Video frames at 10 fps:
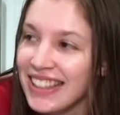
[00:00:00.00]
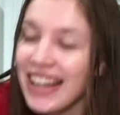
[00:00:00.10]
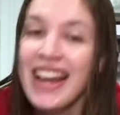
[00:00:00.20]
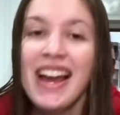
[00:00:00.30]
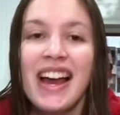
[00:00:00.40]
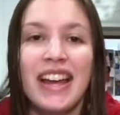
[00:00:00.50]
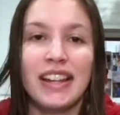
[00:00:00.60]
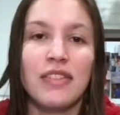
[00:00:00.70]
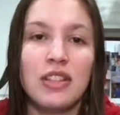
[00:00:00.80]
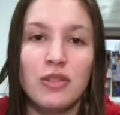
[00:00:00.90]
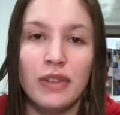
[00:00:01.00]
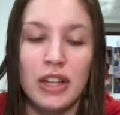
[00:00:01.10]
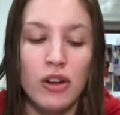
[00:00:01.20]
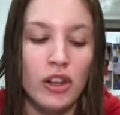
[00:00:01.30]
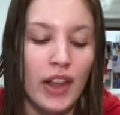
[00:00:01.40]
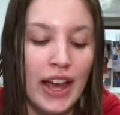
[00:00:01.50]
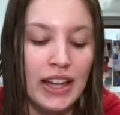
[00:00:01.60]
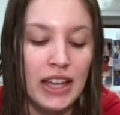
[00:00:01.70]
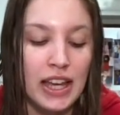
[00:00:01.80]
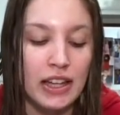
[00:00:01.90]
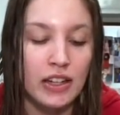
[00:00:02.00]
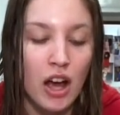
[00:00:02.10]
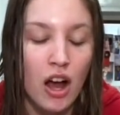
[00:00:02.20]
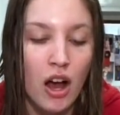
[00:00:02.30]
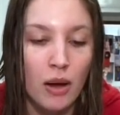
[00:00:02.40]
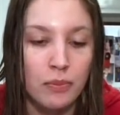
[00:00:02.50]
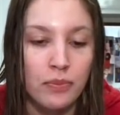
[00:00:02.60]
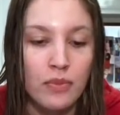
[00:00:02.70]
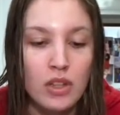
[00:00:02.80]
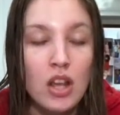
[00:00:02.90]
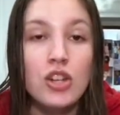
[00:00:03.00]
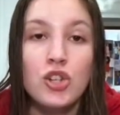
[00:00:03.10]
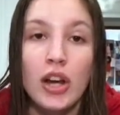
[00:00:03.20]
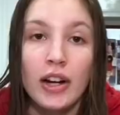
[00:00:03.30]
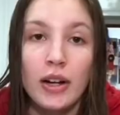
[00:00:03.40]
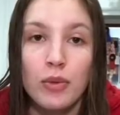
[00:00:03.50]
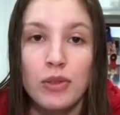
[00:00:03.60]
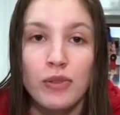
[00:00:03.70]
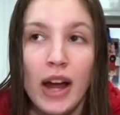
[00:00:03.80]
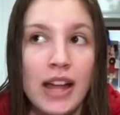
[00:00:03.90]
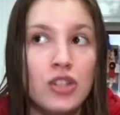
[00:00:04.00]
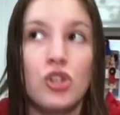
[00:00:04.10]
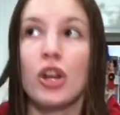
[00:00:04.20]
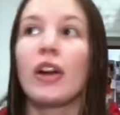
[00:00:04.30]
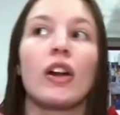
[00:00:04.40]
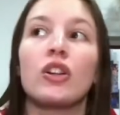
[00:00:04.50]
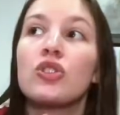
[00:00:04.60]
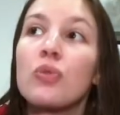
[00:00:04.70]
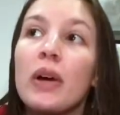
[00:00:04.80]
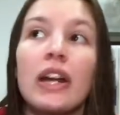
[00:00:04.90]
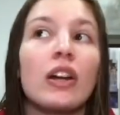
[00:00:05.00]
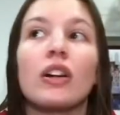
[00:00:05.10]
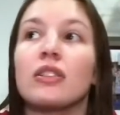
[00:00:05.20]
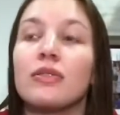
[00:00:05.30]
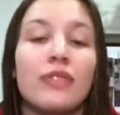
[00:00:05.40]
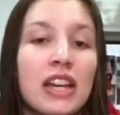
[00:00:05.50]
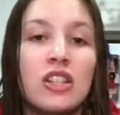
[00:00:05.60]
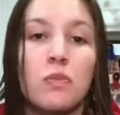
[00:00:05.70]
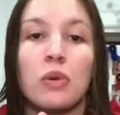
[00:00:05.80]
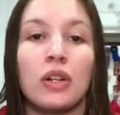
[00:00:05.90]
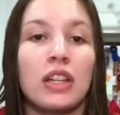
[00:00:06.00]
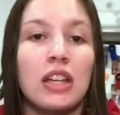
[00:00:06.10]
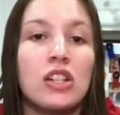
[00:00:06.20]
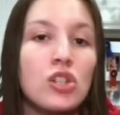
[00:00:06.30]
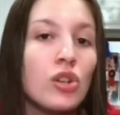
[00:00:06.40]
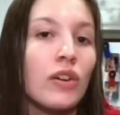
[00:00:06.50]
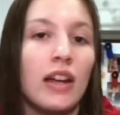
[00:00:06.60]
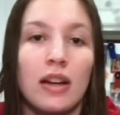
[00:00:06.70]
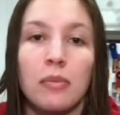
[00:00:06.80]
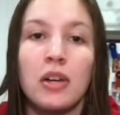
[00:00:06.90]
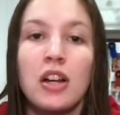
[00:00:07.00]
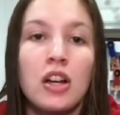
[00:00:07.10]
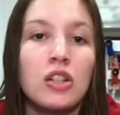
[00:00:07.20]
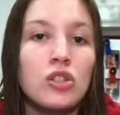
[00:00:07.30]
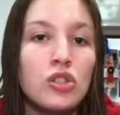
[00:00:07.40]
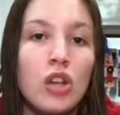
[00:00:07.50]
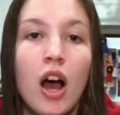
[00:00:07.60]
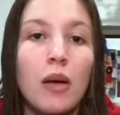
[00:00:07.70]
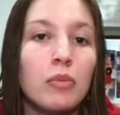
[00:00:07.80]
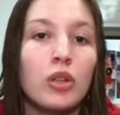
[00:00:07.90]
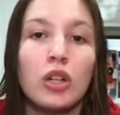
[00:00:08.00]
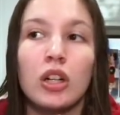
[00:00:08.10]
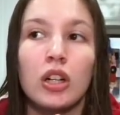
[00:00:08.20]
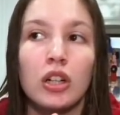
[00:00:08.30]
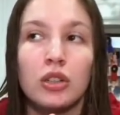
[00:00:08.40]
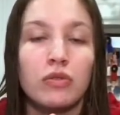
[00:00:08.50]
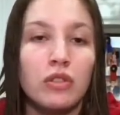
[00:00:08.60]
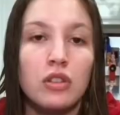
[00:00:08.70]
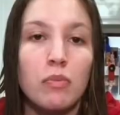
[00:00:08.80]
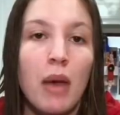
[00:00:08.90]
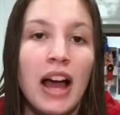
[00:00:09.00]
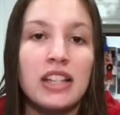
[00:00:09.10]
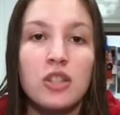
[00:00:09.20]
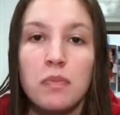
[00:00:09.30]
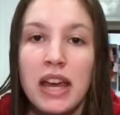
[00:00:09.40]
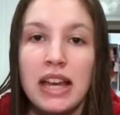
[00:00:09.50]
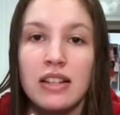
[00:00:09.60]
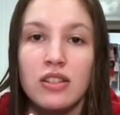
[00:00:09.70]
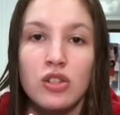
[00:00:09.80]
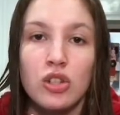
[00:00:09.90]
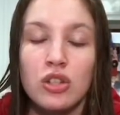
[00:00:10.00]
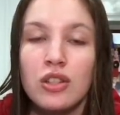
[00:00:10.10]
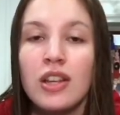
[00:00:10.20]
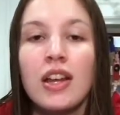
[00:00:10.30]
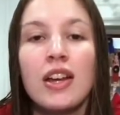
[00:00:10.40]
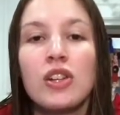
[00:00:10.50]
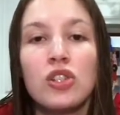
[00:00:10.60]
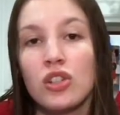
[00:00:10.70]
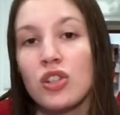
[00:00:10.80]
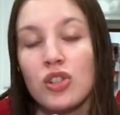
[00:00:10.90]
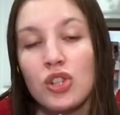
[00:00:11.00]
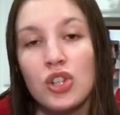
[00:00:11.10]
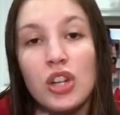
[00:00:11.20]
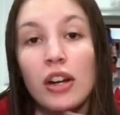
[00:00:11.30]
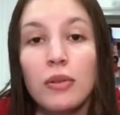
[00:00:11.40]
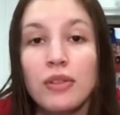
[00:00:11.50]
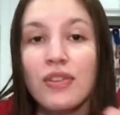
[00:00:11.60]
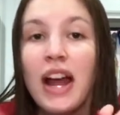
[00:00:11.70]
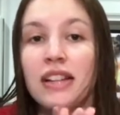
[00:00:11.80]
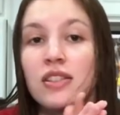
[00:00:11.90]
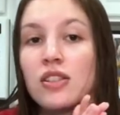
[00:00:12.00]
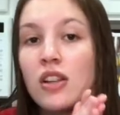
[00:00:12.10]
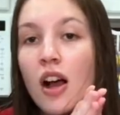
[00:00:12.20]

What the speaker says: And give this video a like and share it with friends. Share it on Twitter, Facebook, Instagram, Tumblr, MySpace. Just share it with friends.